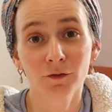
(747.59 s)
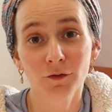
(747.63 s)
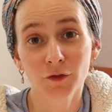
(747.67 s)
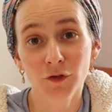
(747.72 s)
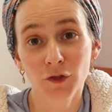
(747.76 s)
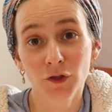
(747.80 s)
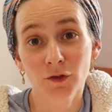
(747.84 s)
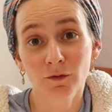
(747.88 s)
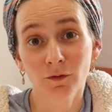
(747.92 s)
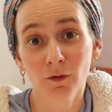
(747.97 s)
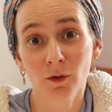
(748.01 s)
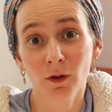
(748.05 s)

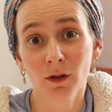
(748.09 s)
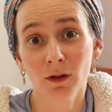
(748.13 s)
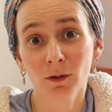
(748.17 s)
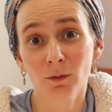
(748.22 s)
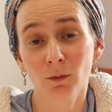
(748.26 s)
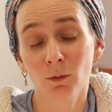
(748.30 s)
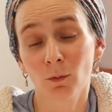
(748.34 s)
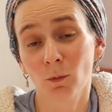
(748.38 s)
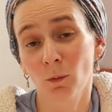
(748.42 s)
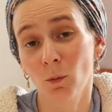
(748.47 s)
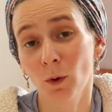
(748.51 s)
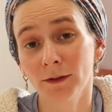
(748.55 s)
First of all,
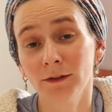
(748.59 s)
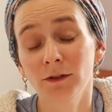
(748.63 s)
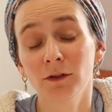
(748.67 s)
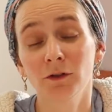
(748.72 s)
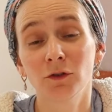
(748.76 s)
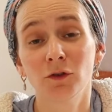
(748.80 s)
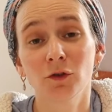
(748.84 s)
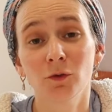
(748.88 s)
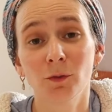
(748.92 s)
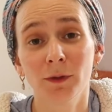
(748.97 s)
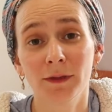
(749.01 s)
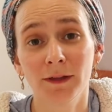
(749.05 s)
what
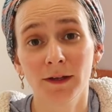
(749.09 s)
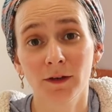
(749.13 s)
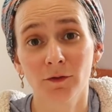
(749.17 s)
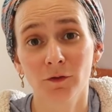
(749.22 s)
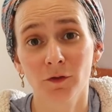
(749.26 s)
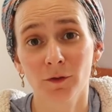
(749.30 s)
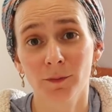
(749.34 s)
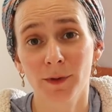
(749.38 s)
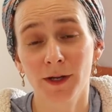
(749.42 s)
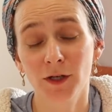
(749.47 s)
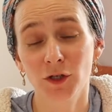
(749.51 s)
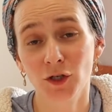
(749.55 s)
to do with the
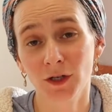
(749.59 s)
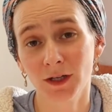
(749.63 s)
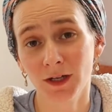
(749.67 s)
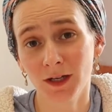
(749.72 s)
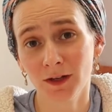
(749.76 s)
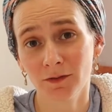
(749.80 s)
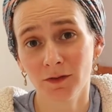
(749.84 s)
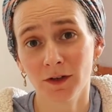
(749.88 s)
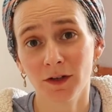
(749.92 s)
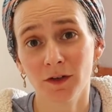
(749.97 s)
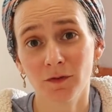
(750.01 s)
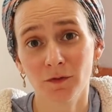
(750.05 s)
information,
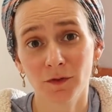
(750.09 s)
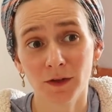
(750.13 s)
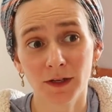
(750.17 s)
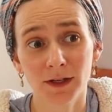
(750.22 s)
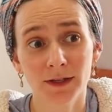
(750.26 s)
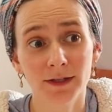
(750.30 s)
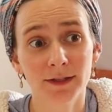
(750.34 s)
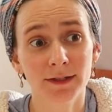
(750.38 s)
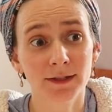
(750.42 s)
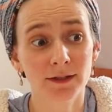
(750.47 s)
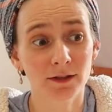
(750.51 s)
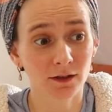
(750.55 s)
even if it
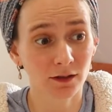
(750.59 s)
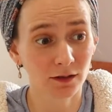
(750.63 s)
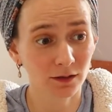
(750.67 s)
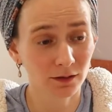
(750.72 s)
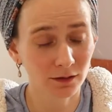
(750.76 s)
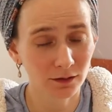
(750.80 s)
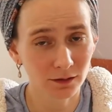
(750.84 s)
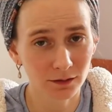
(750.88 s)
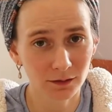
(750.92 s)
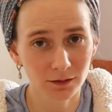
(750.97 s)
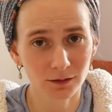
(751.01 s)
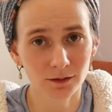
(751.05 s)
is
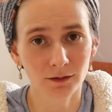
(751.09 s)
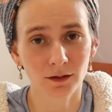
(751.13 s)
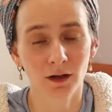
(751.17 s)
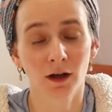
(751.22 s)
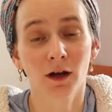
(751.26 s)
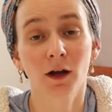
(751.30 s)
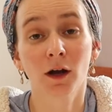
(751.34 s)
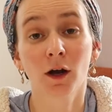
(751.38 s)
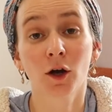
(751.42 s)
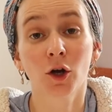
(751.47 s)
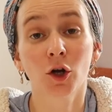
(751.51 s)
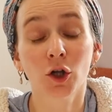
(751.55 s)

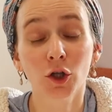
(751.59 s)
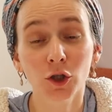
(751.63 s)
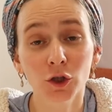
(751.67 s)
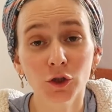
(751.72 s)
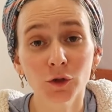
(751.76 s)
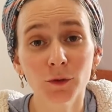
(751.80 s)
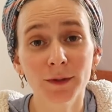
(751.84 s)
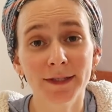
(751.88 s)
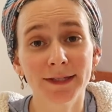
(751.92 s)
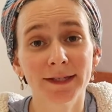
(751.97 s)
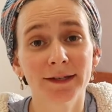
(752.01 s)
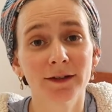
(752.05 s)
a
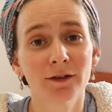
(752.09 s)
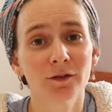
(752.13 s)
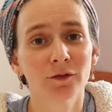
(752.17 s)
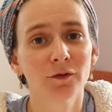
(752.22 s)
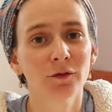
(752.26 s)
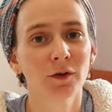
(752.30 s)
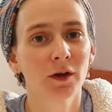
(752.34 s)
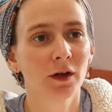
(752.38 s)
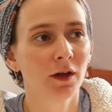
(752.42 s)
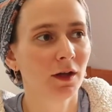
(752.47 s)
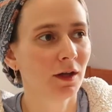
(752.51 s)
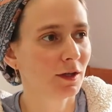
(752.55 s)

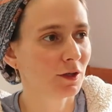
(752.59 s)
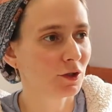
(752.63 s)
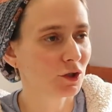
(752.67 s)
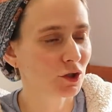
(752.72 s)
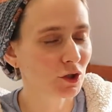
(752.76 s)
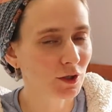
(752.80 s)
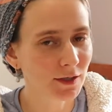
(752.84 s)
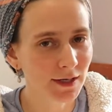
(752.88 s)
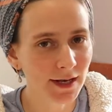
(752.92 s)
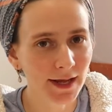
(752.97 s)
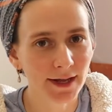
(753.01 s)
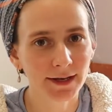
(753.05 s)
conclusive
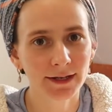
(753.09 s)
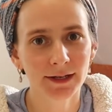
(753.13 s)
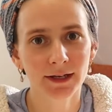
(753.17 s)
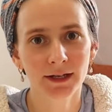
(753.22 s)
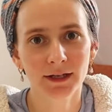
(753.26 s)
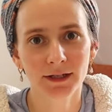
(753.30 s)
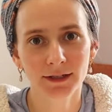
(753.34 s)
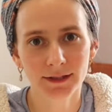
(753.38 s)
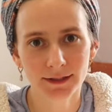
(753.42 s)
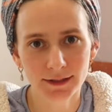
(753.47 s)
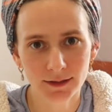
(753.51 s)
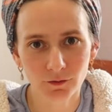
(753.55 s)

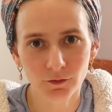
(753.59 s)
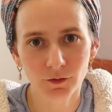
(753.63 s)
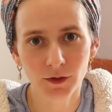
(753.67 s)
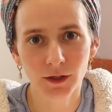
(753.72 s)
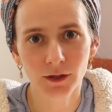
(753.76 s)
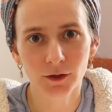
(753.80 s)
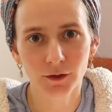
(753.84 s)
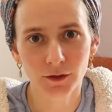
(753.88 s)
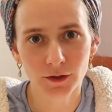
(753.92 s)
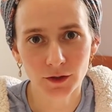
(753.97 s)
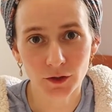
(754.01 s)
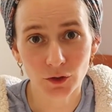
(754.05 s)
genetic
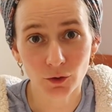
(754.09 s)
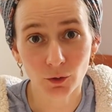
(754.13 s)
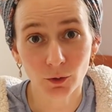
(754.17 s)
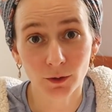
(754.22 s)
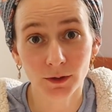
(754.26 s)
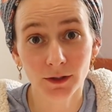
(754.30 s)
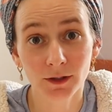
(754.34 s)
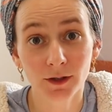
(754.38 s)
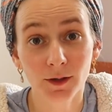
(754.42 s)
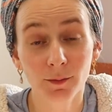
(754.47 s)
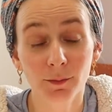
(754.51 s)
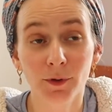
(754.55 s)
severe
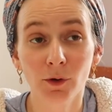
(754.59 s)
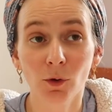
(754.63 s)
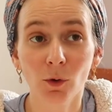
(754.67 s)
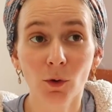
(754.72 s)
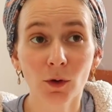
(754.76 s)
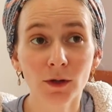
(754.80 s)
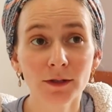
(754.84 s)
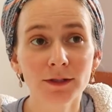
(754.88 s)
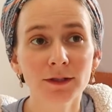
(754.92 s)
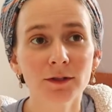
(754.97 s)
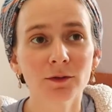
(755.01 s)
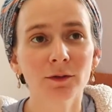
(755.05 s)
disorder. But
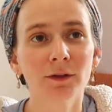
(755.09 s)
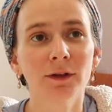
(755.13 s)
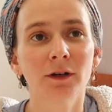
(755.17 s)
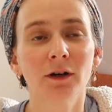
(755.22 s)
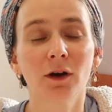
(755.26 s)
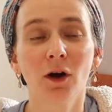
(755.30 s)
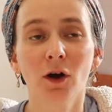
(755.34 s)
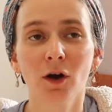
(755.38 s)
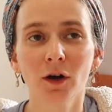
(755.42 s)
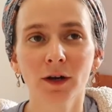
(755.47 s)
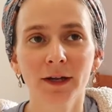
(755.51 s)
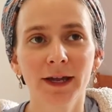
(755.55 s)
also,
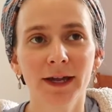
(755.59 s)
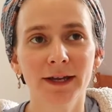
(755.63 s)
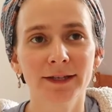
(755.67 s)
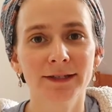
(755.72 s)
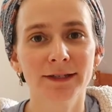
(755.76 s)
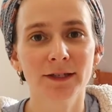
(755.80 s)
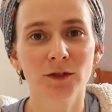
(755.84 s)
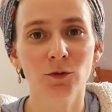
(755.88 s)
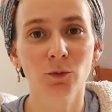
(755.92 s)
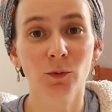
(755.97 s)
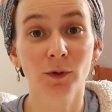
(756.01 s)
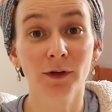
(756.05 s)
there are
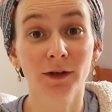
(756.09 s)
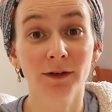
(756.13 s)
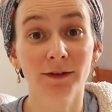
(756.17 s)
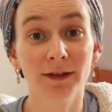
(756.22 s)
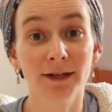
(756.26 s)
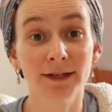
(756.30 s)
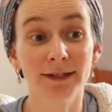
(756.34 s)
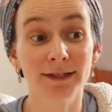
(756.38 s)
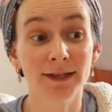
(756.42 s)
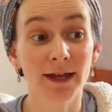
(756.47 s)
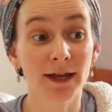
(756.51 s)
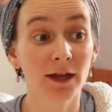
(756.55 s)
cases where
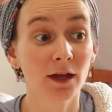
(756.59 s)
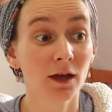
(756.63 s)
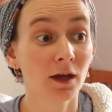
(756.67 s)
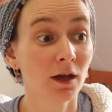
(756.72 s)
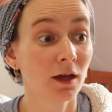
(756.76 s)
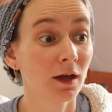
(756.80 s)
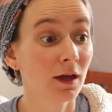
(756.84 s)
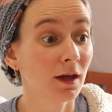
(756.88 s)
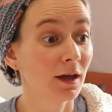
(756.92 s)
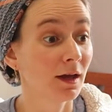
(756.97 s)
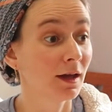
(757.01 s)
they say